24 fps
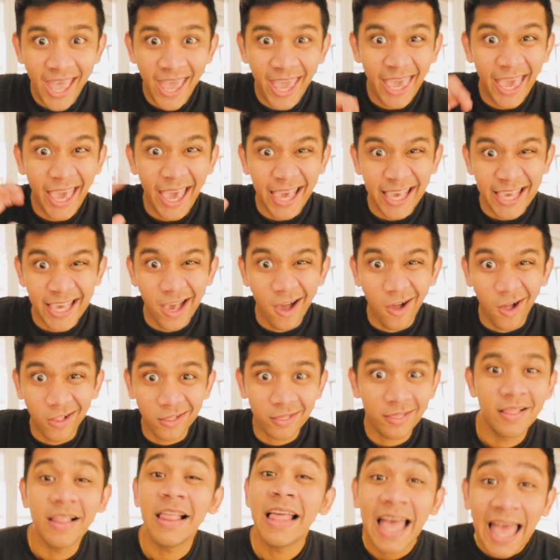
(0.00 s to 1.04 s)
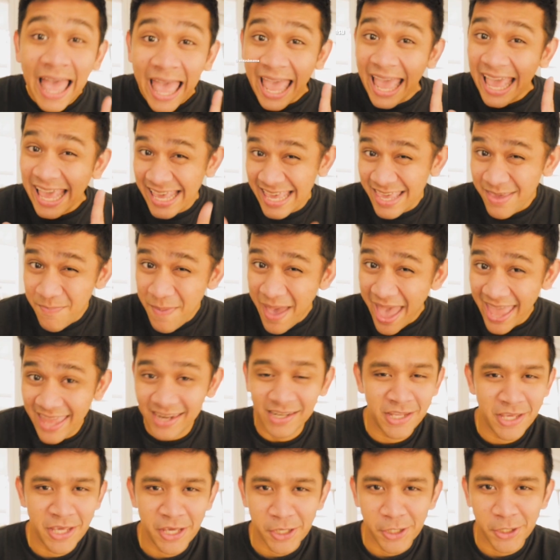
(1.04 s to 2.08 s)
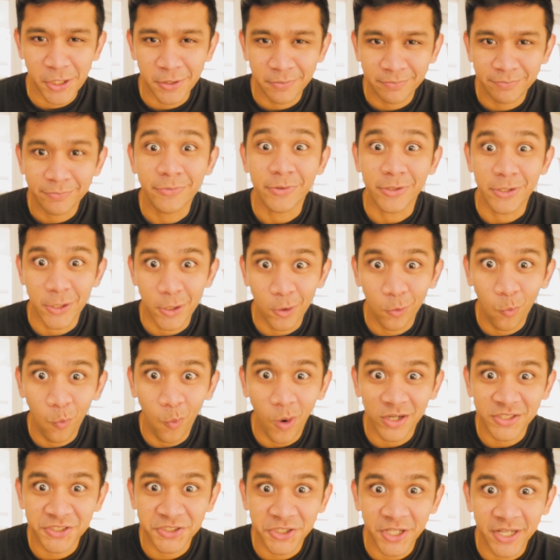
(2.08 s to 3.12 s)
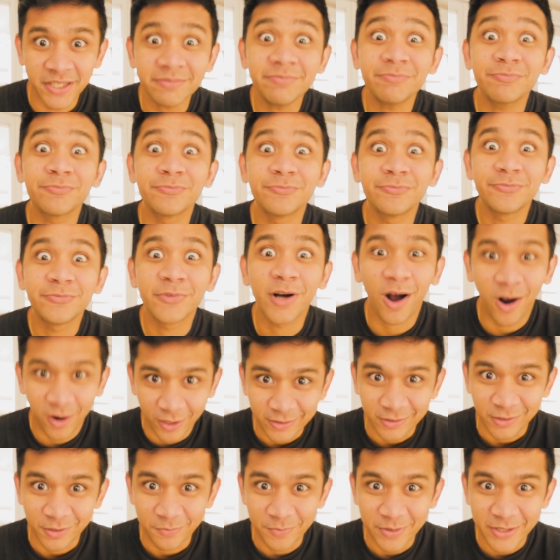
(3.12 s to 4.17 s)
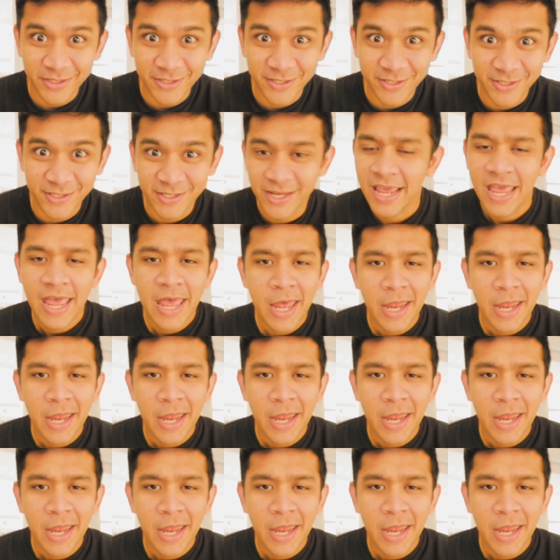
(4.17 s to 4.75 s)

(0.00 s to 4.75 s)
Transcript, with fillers: Hey y'all, Aman here, you're watching Heart Limits.